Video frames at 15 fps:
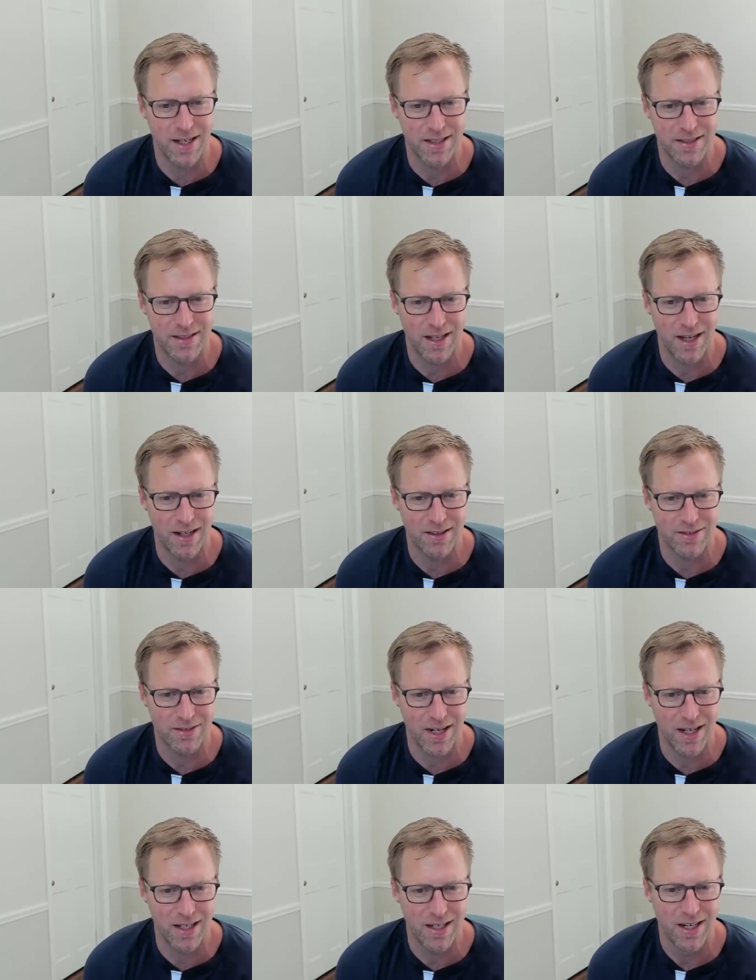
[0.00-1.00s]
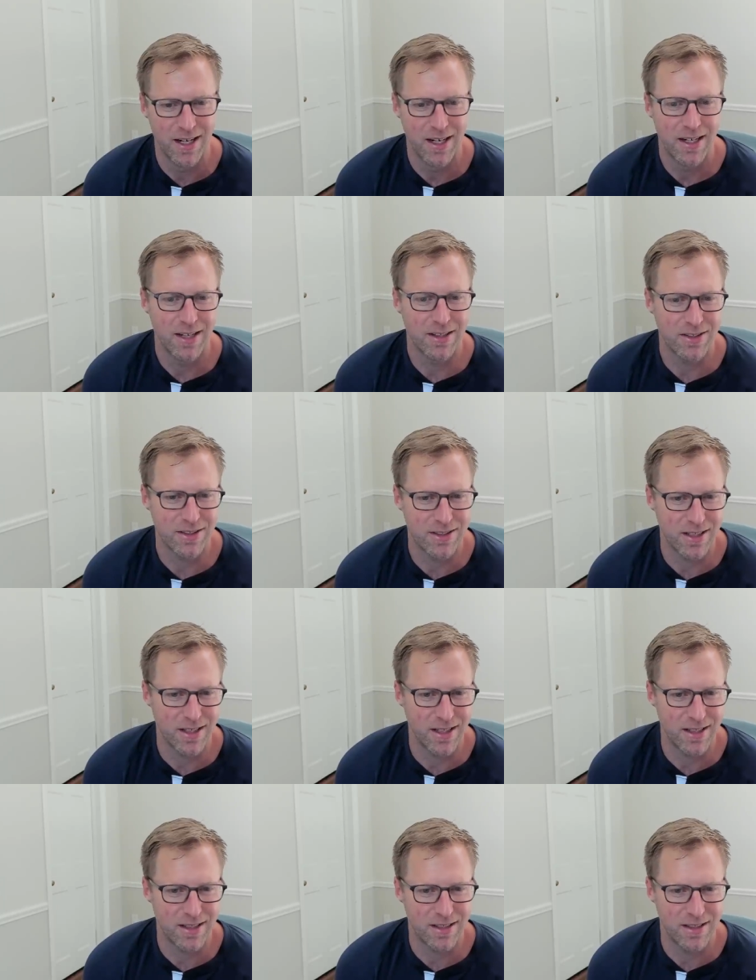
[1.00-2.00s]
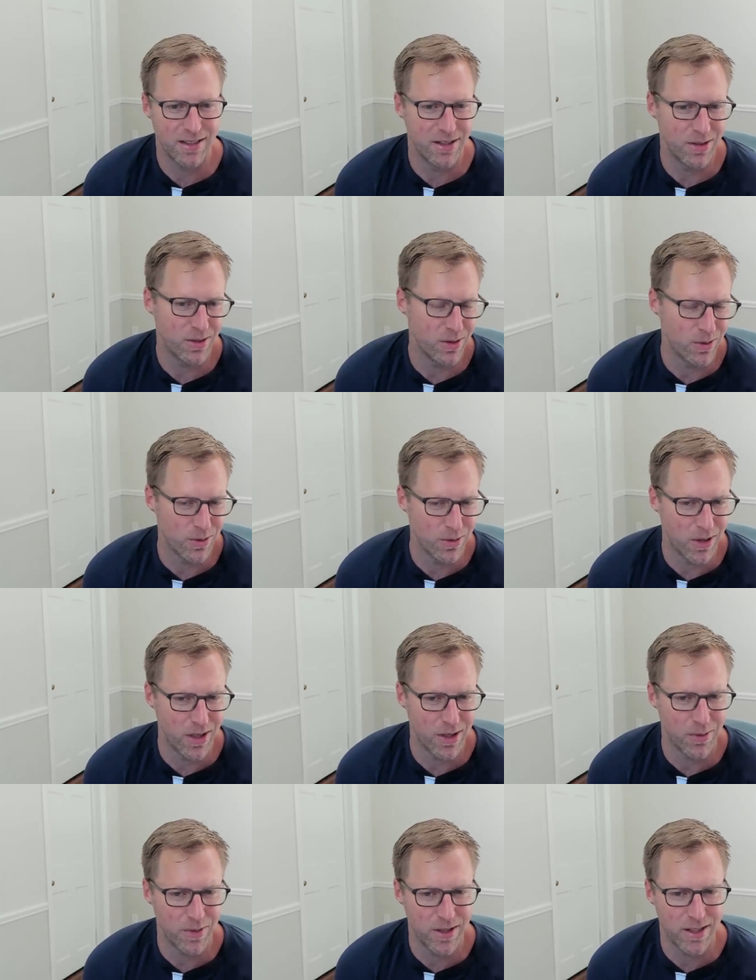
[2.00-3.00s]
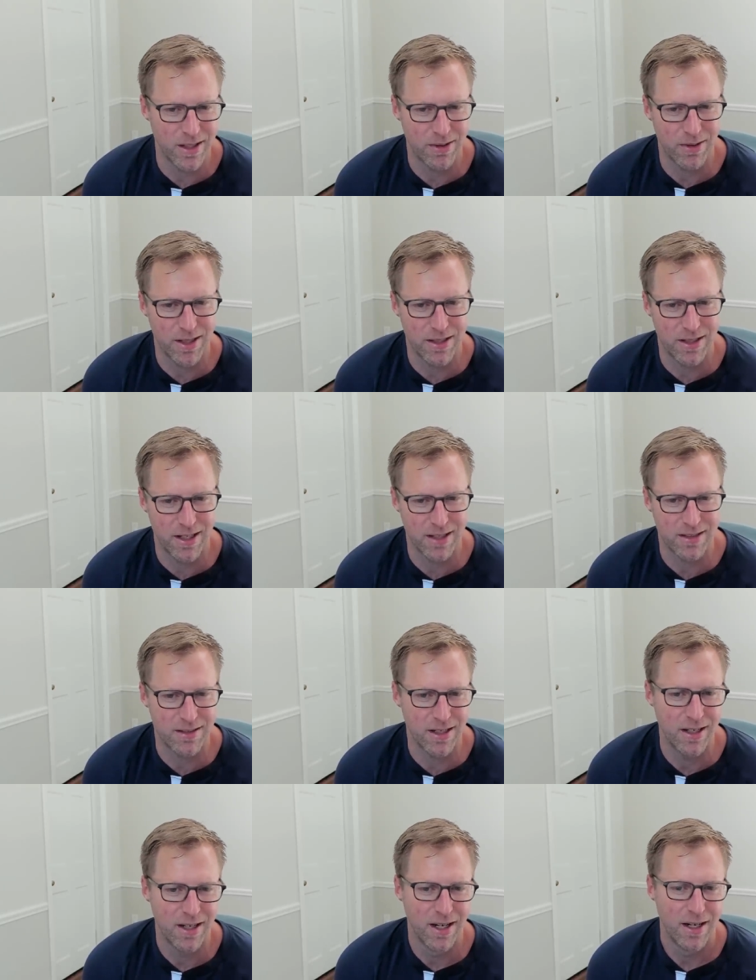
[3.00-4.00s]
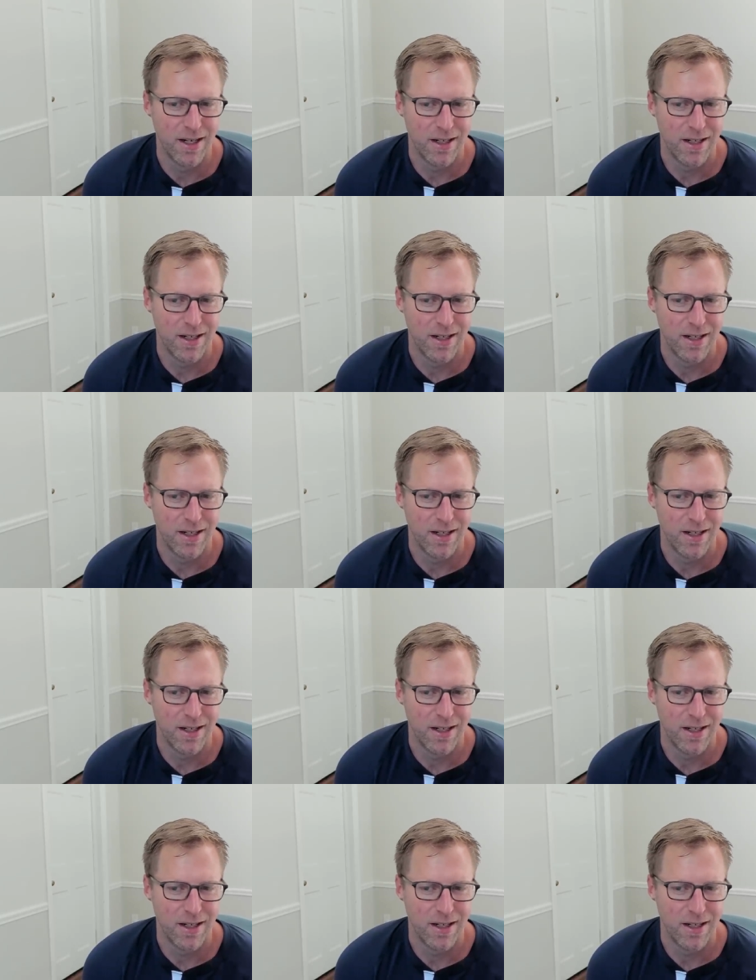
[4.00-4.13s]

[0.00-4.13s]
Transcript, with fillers: the next day right it looks like you know you were wrong one day right the next day